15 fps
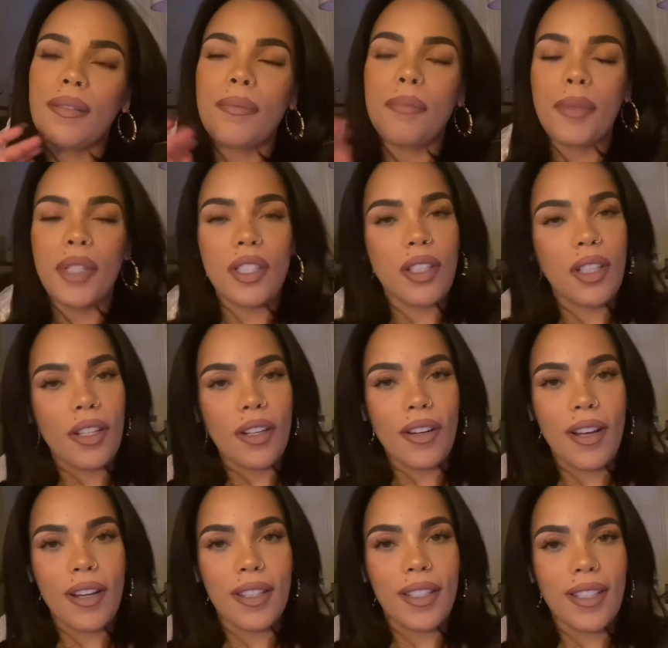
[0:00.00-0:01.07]
much later
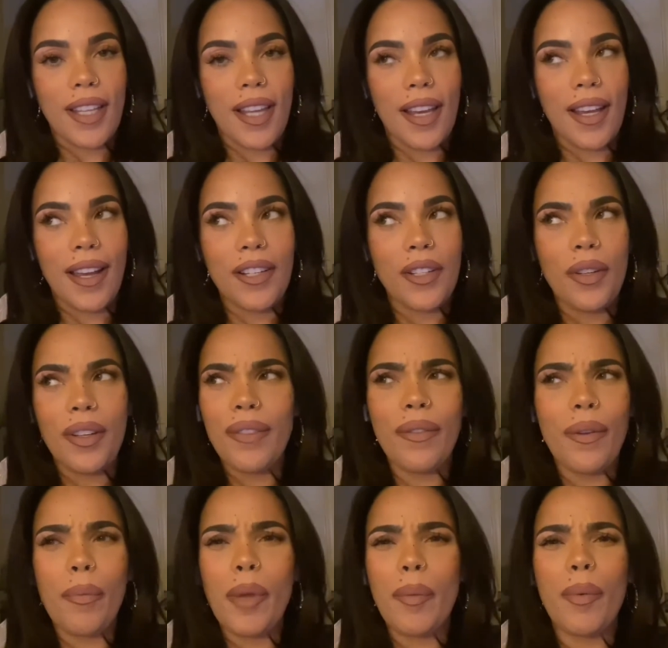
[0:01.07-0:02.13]
on in the day. I don't even
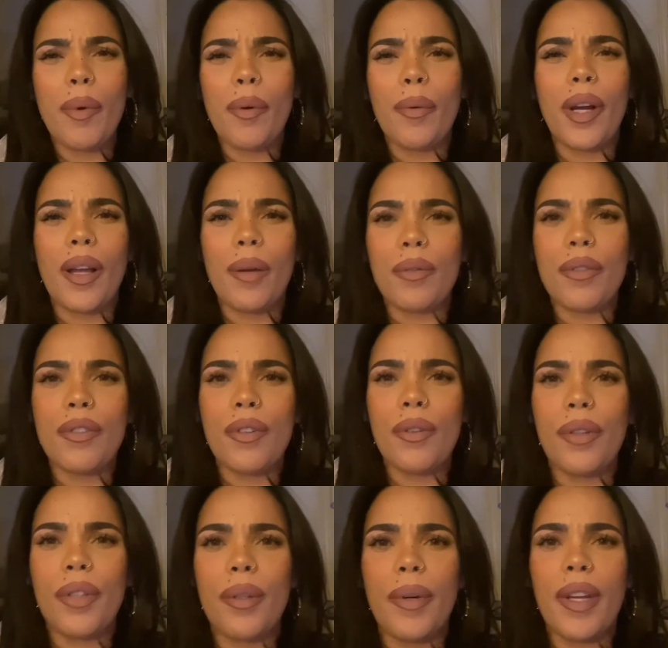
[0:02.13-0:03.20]
remember what I was
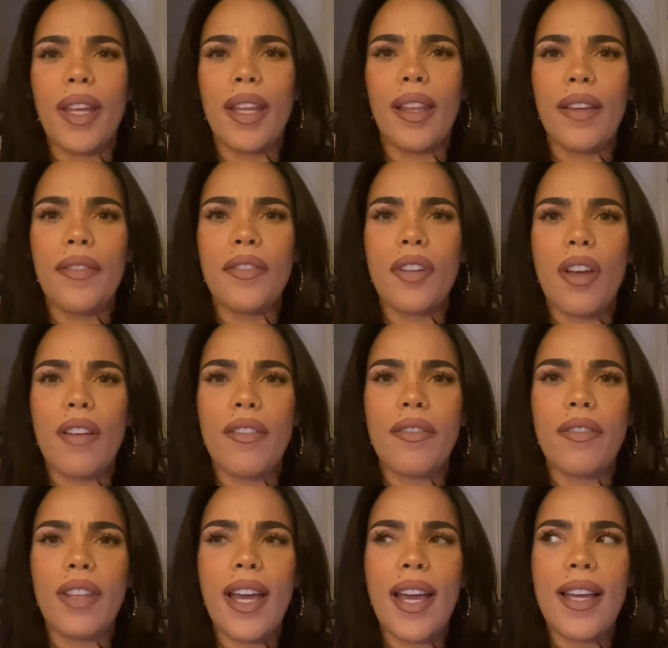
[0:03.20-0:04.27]
doing when I left off
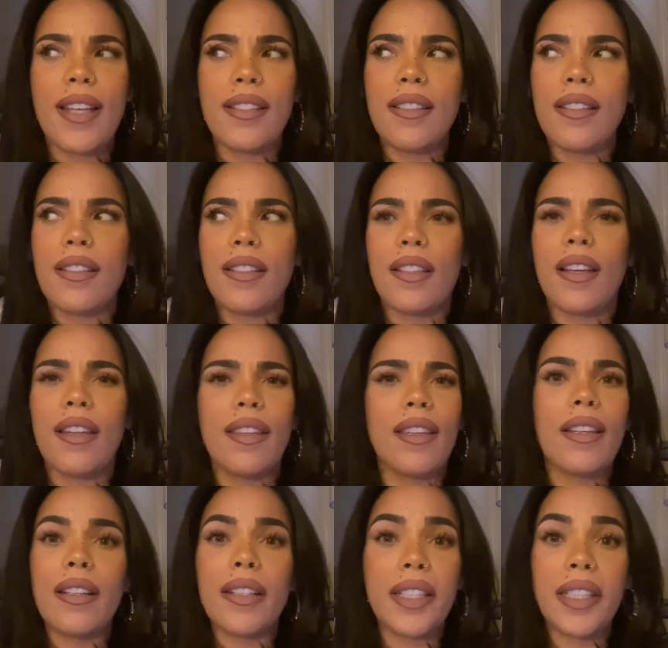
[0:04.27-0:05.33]
last. I
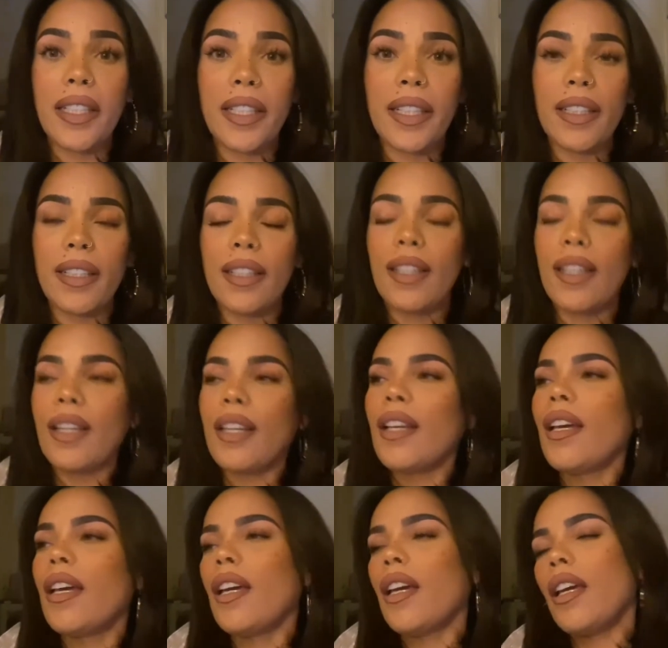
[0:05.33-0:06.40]
think cleaning.
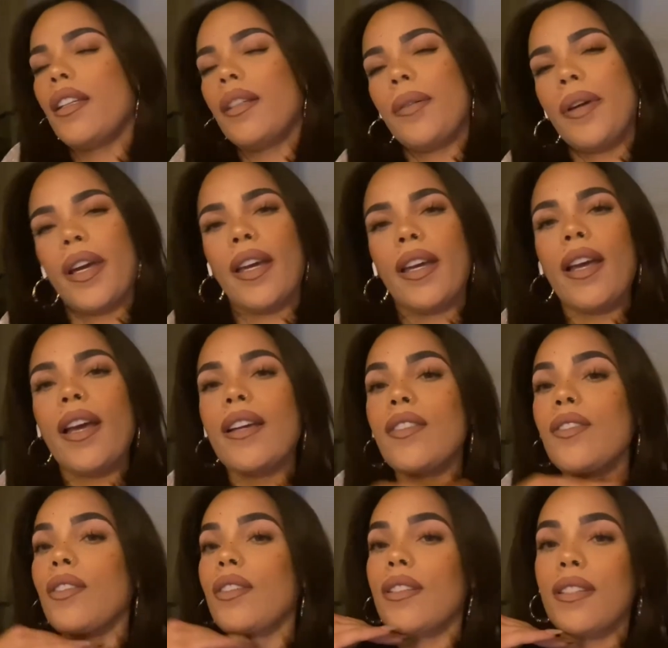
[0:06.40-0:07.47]
Anyway, as
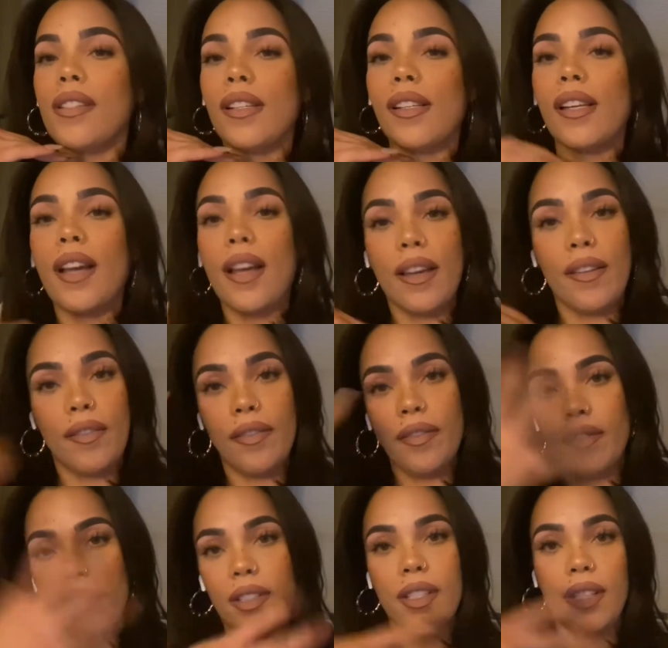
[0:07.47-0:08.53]
you can see, I've
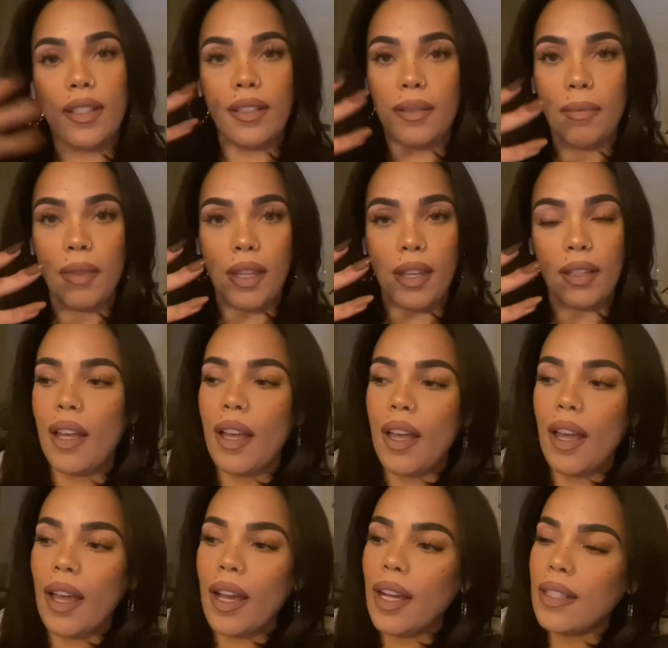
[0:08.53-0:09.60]
done some things.
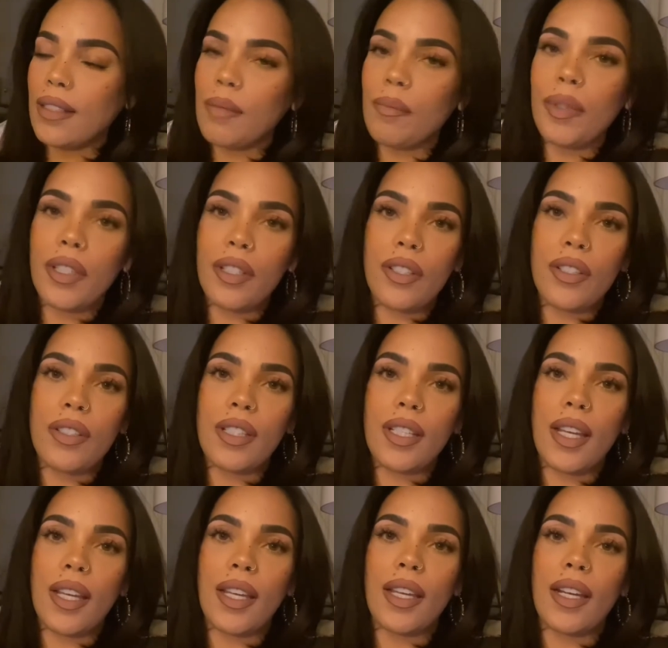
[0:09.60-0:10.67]
I got some pictures
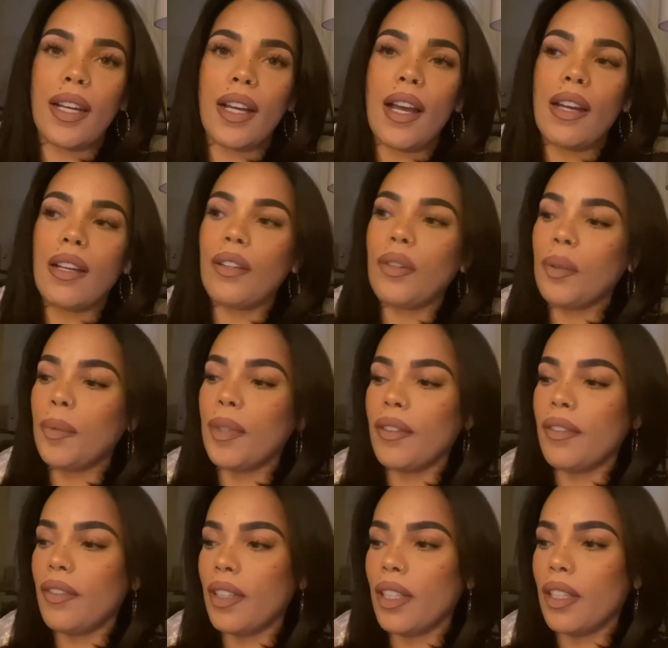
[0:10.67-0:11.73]
taken. I got a little bit of
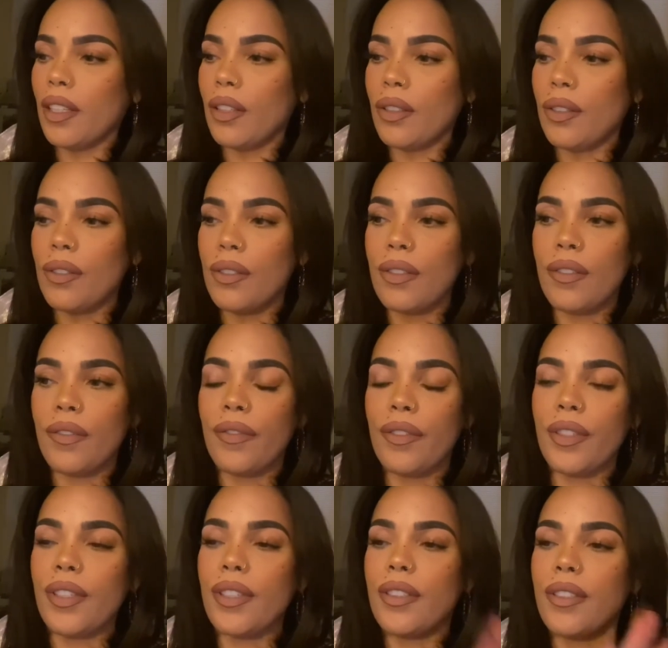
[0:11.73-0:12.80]
videos
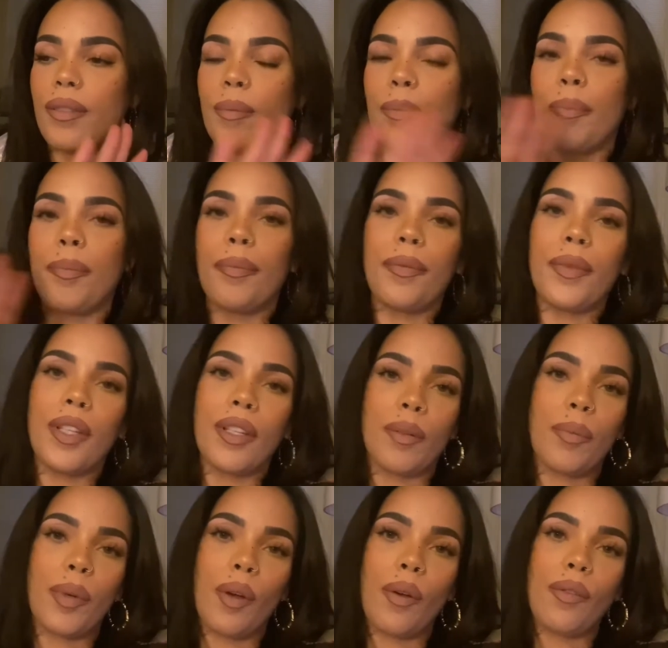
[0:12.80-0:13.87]
for some, you know,
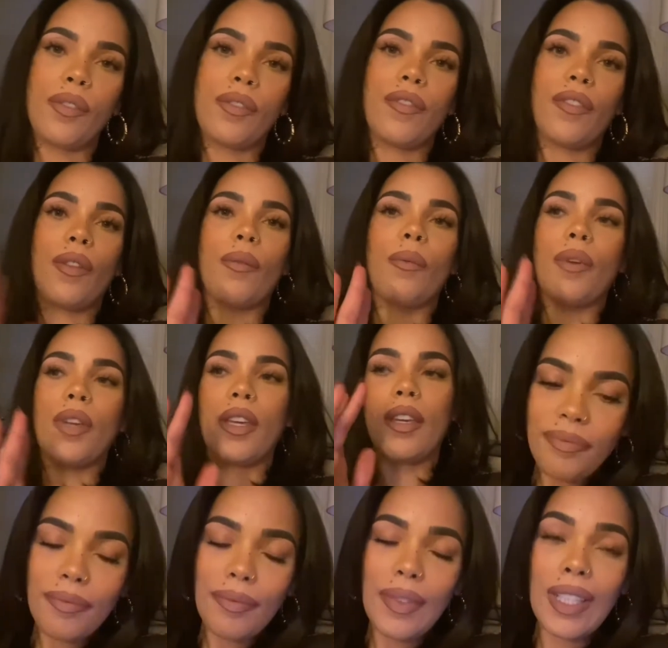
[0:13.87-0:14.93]
posts for the
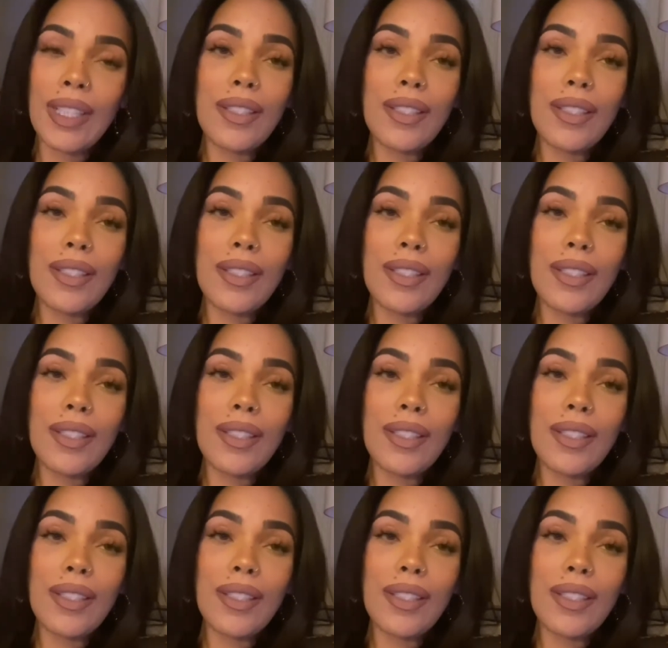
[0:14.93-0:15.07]
week. This